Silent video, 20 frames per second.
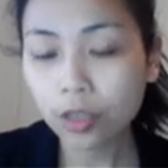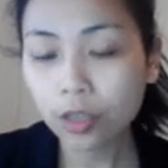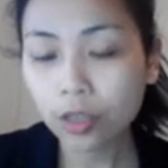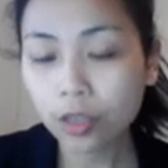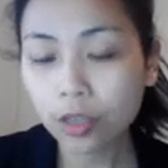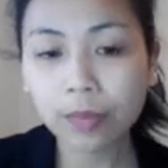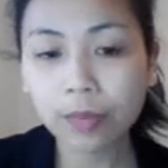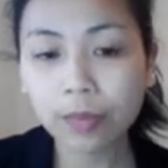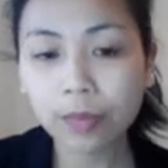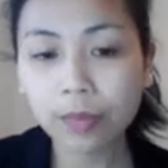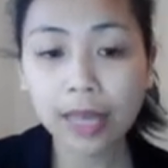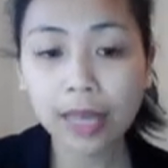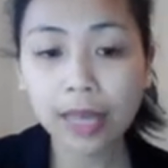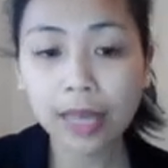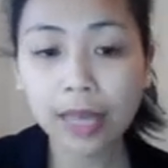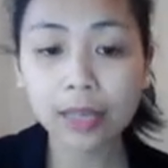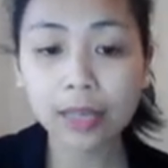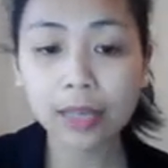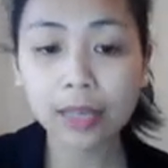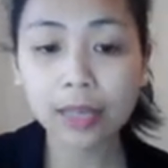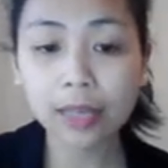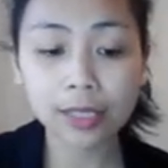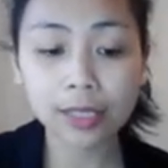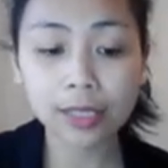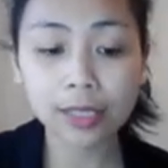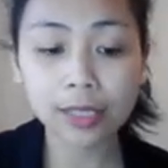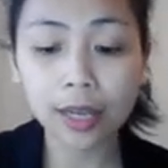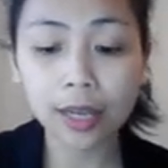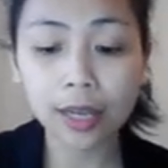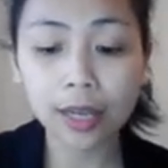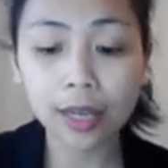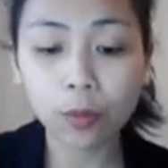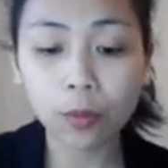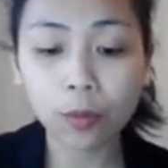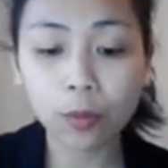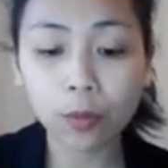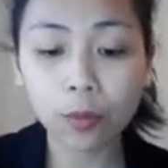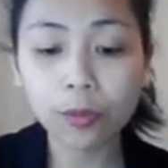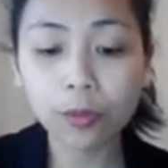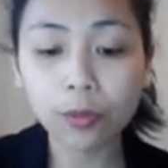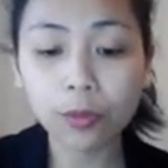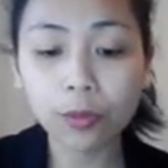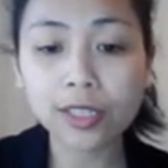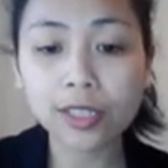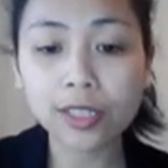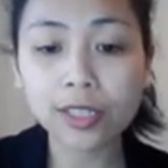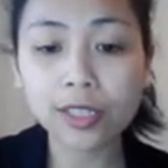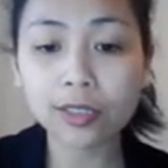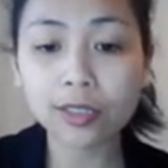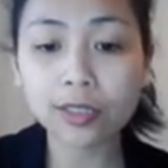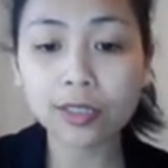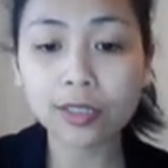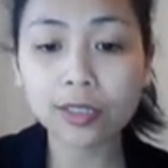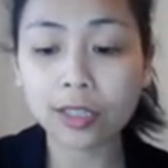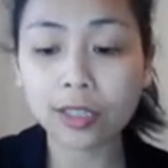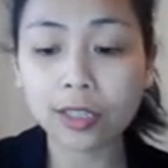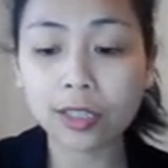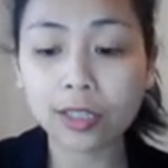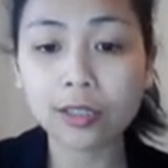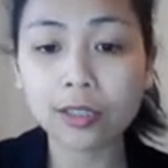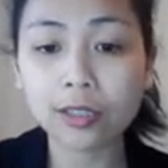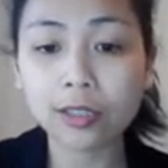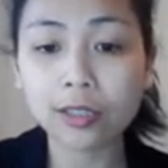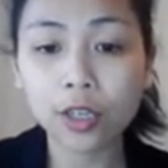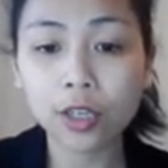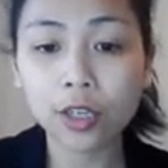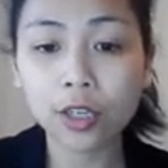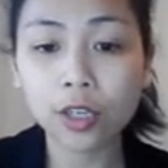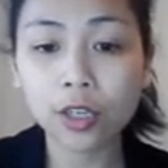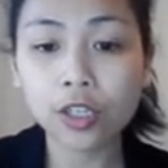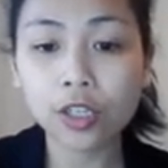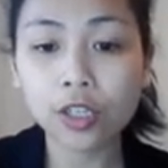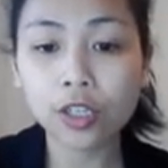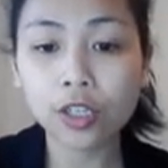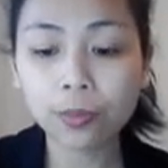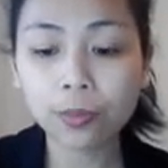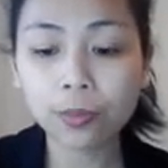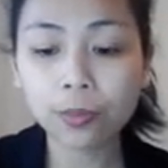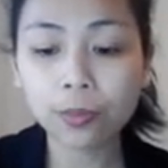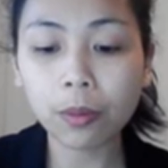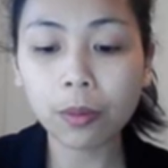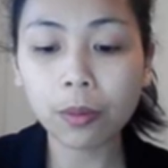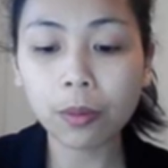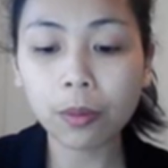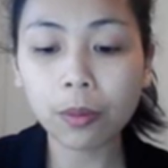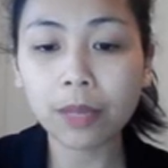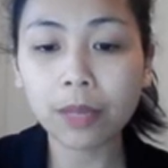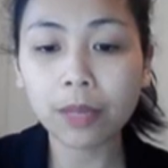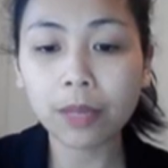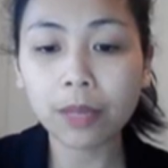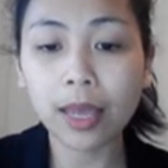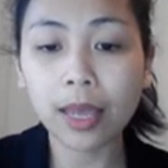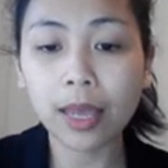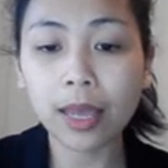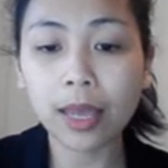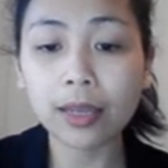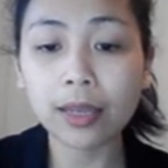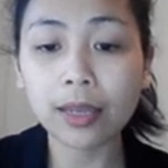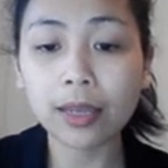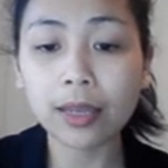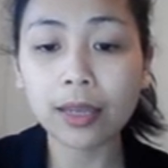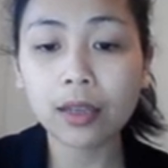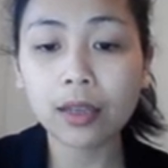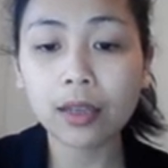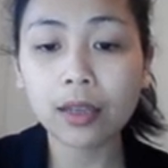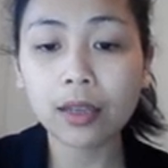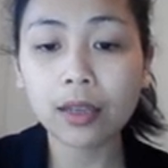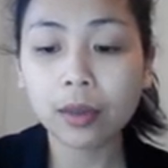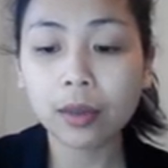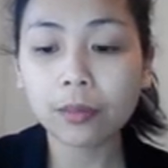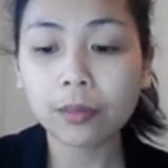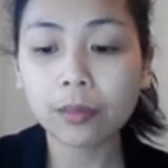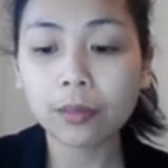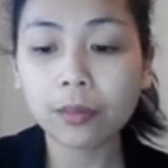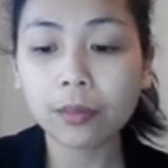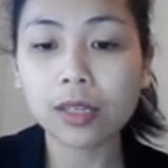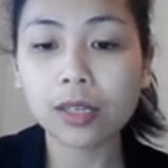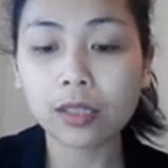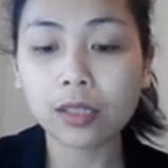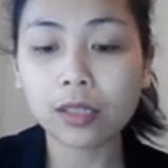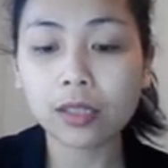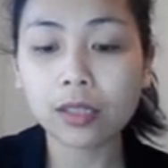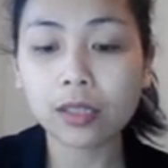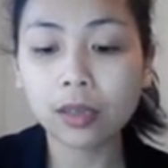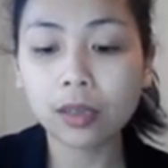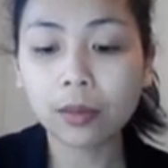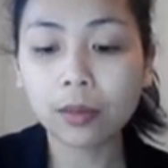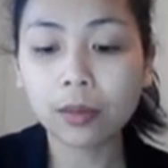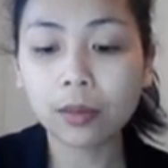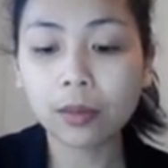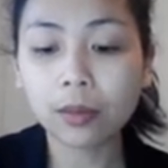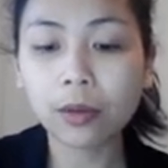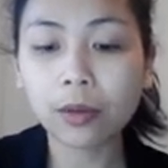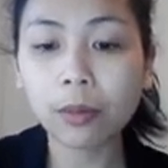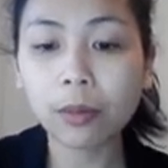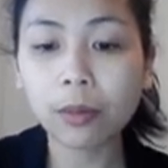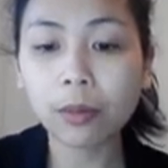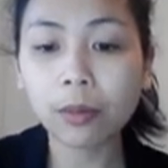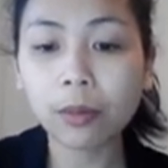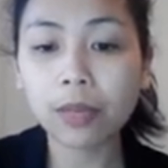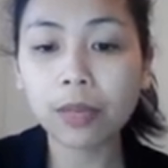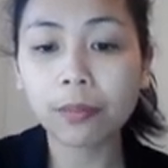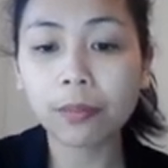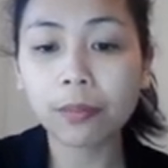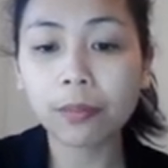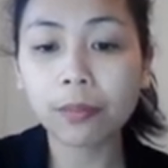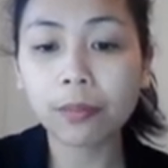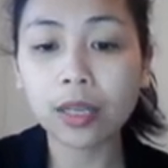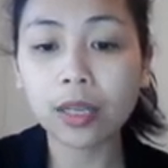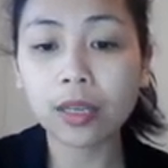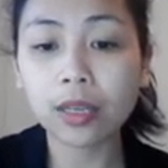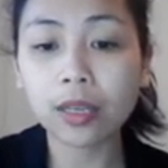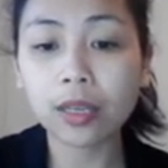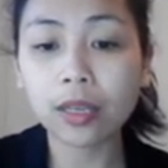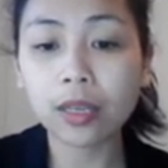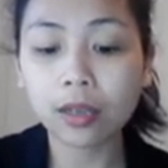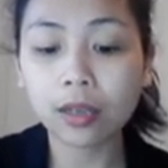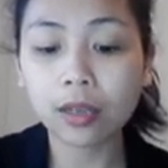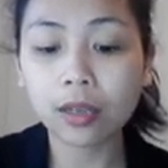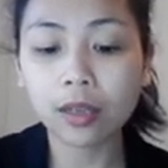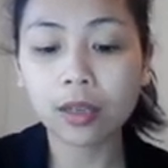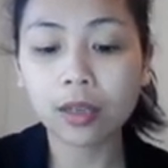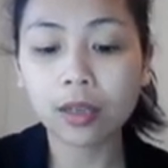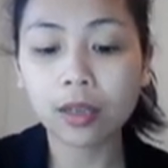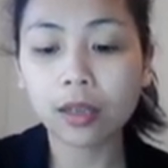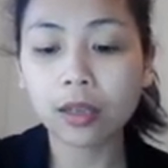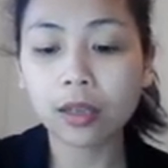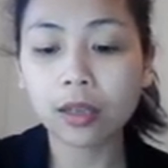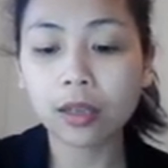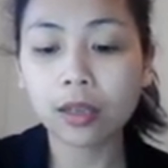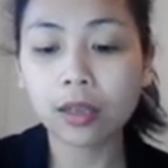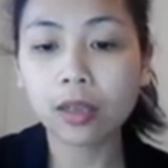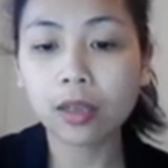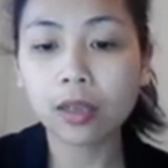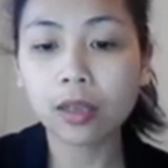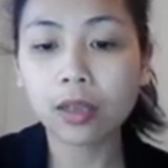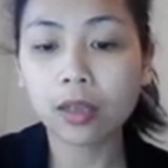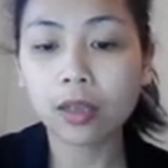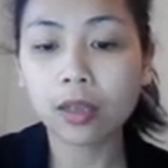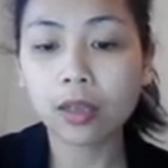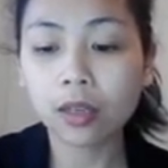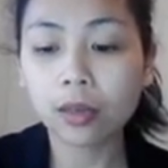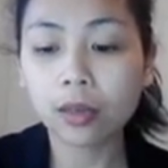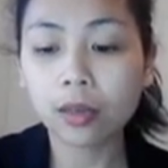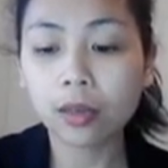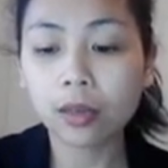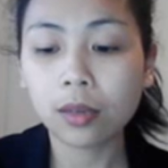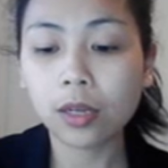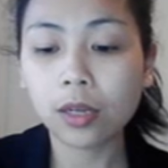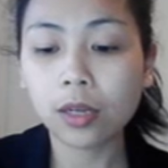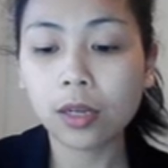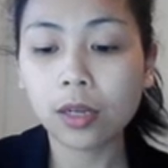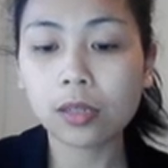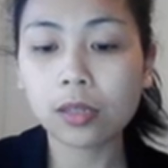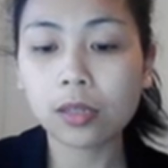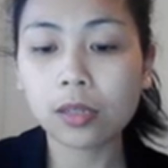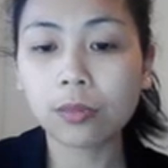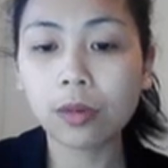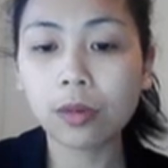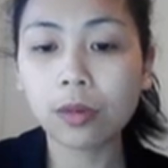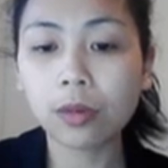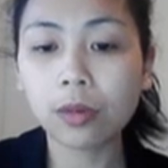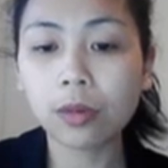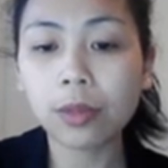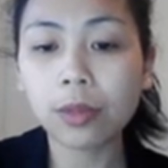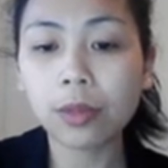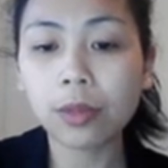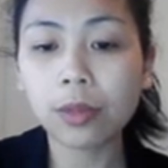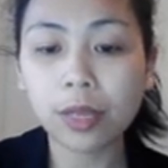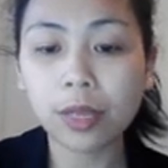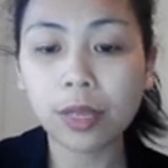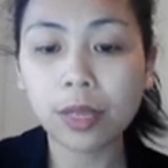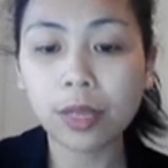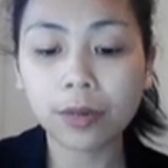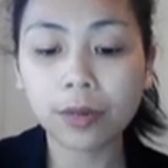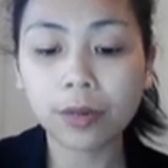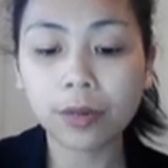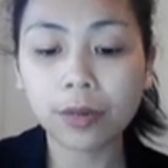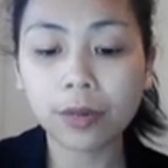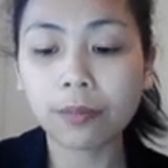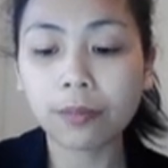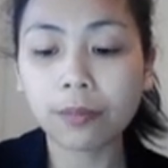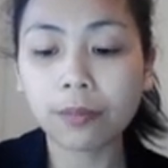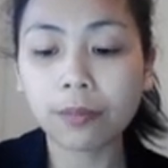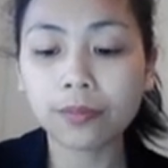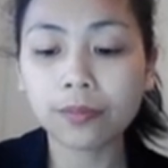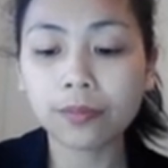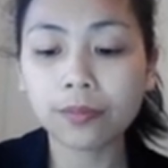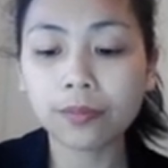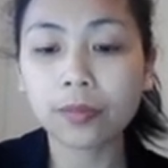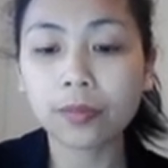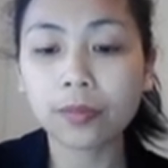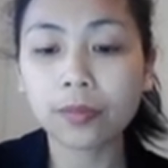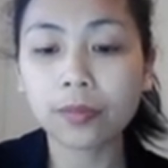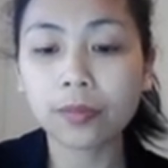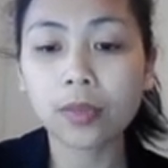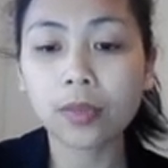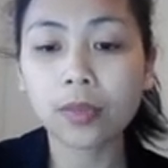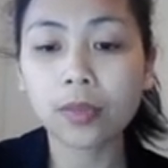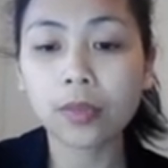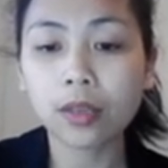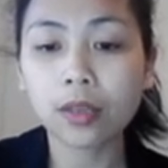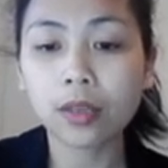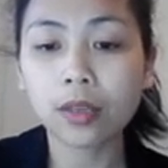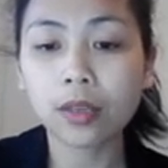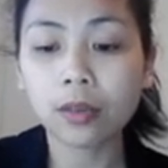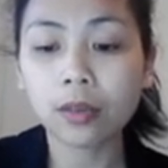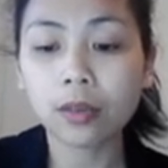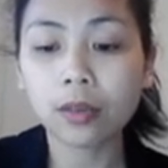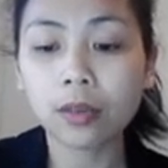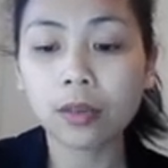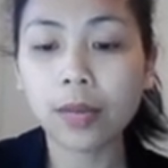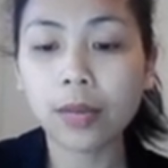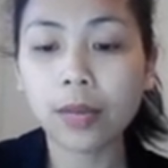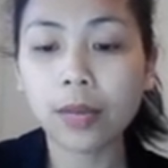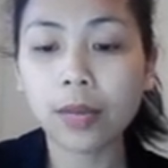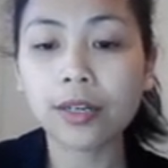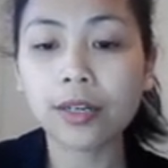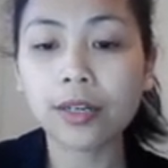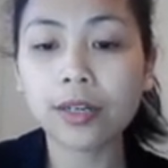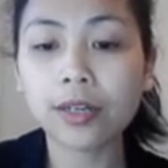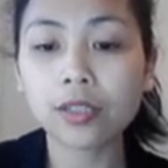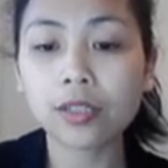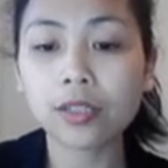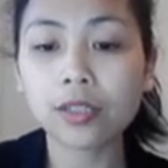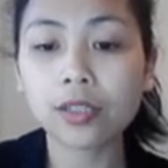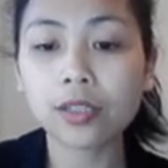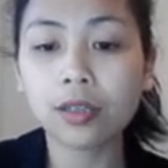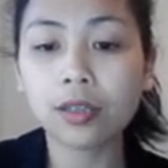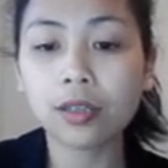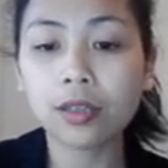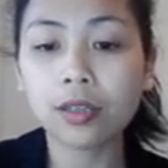So if you add side by side, you have 1.6 is 2 probability A plus probability B plus probability B prime minus